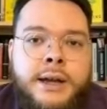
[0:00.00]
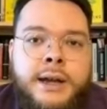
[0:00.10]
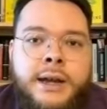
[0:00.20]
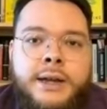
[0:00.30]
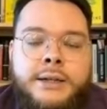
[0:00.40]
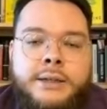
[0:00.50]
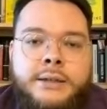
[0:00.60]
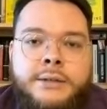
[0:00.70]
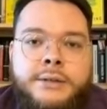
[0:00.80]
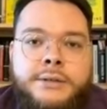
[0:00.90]

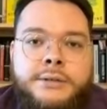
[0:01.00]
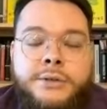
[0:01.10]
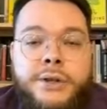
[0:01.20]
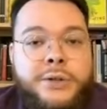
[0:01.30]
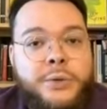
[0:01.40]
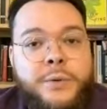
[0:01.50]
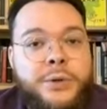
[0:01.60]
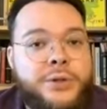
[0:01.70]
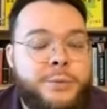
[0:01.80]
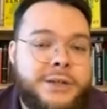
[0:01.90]
And there's also a
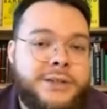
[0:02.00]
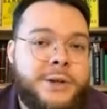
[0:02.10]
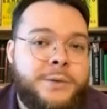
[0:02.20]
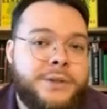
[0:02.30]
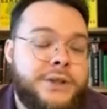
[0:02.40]
version of myself